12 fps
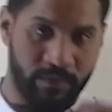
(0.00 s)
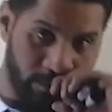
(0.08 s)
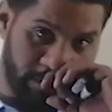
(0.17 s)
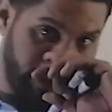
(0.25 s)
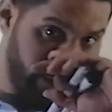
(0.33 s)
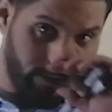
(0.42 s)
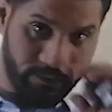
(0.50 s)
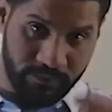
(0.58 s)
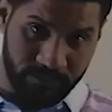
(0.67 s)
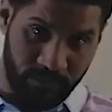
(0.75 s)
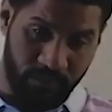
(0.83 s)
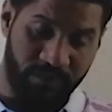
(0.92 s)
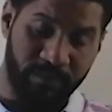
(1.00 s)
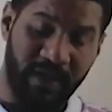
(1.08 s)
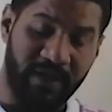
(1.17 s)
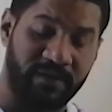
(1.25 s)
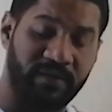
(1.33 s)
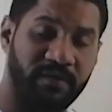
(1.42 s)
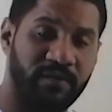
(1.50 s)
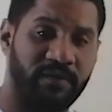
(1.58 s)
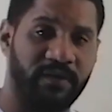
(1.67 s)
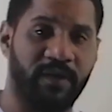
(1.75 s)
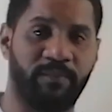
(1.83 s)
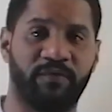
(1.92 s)
To deal with math
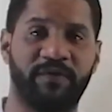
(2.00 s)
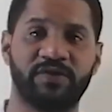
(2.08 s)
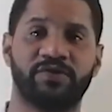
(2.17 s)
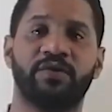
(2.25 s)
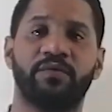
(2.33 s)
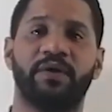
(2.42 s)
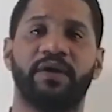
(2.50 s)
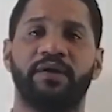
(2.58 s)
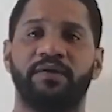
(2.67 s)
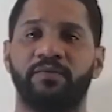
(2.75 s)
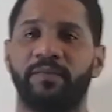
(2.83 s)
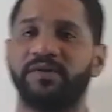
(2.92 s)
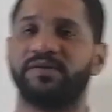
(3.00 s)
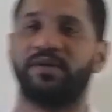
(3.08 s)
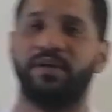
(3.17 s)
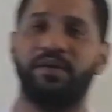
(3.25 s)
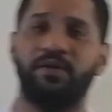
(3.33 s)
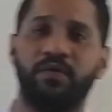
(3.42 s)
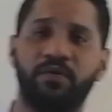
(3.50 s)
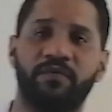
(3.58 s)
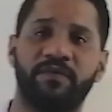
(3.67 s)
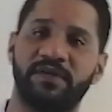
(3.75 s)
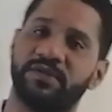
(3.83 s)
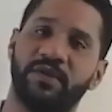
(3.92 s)
in a professional way, you must study all
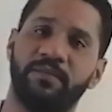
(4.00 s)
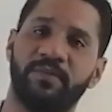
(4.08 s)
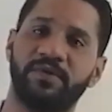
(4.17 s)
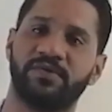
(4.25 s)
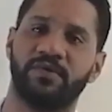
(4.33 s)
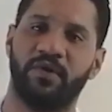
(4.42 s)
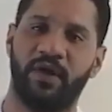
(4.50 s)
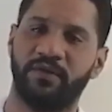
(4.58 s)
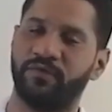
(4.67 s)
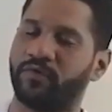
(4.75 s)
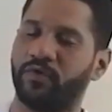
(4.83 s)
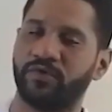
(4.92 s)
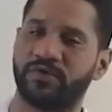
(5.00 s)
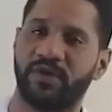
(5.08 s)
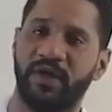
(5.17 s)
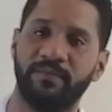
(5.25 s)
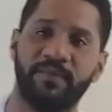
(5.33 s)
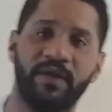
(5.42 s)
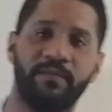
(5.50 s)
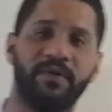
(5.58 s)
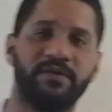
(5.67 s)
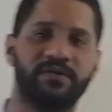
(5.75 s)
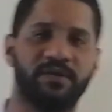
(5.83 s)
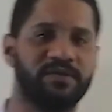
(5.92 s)
of these numbers, and of course
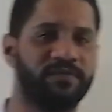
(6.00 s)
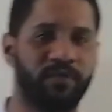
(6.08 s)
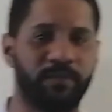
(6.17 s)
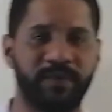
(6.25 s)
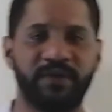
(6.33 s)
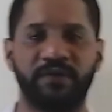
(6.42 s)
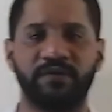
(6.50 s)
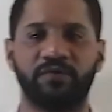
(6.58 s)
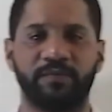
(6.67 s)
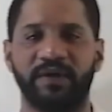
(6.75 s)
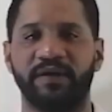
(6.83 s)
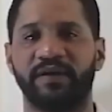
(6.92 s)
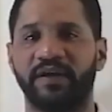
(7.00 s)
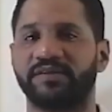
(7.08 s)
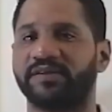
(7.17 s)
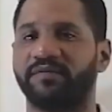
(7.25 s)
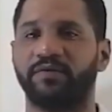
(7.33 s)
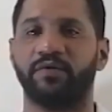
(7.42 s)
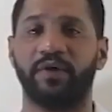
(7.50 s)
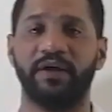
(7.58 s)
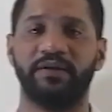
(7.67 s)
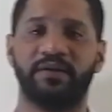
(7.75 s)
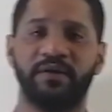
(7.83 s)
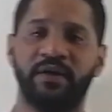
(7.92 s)
timetables. It's forbidden to be in grade 7 or
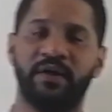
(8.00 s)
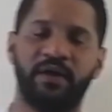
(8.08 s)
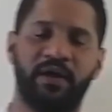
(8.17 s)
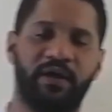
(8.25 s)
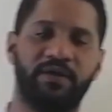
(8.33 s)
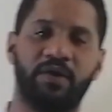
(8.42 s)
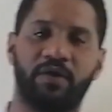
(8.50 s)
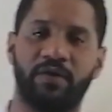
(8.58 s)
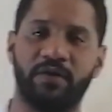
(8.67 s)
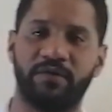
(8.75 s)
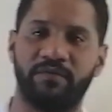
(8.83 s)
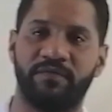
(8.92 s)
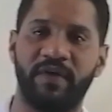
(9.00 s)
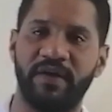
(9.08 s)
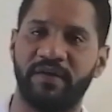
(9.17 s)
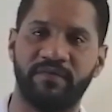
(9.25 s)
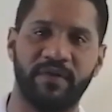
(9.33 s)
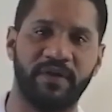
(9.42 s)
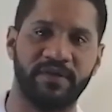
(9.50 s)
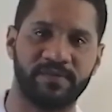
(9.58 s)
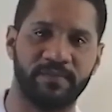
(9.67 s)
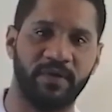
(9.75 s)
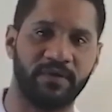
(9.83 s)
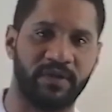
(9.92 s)
8, and you are not very
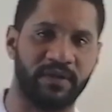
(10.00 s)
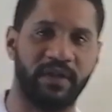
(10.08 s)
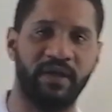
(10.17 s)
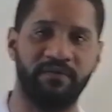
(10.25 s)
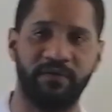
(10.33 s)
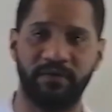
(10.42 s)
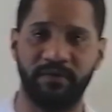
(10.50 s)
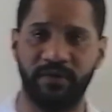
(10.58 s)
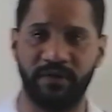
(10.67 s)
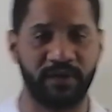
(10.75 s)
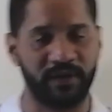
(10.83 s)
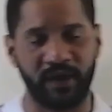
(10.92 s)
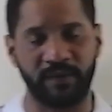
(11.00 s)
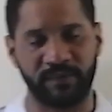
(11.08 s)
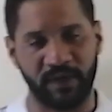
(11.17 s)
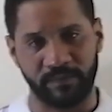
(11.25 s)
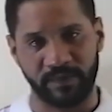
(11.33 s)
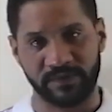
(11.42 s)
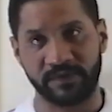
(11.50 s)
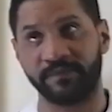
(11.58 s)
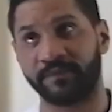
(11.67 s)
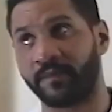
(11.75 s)
smart and clever in the timetables.